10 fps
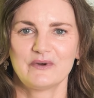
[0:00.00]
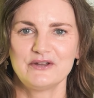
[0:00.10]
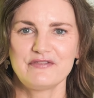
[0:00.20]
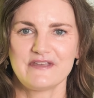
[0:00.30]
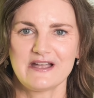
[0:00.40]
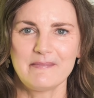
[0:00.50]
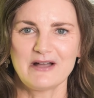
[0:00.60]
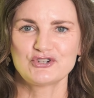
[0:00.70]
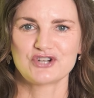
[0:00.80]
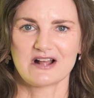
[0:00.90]
When you think
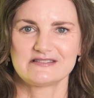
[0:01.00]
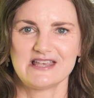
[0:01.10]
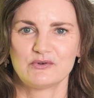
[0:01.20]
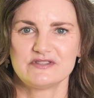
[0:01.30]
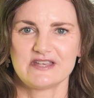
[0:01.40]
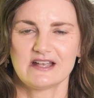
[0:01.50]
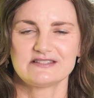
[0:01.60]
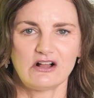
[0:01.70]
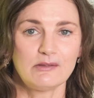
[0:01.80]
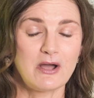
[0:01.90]
about shot sequencing, it's
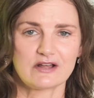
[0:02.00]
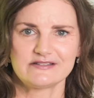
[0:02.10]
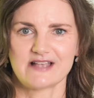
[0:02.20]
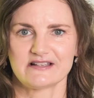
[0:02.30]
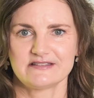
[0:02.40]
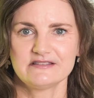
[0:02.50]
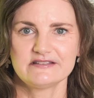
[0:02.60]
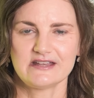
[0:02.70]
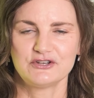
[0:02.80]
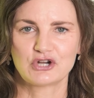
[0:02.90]
all about assessing the
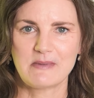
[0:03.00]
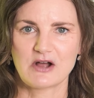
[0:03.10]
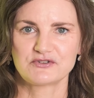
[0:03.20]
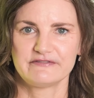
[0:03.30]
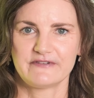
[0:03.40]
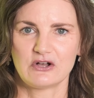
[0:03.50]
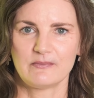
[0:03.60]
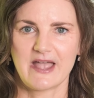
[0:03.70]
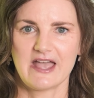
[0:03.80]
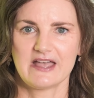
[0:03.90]
scene you're about to
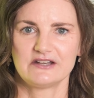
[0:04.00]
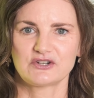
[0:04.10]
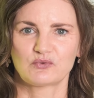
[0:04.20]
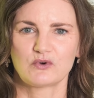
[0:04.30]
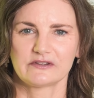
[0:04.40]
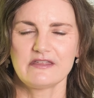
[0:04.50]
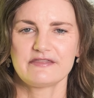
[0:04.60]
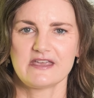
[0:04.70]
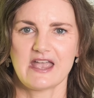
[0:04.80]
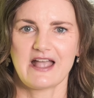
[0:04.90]
film and really
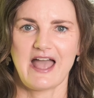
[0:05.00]
thinking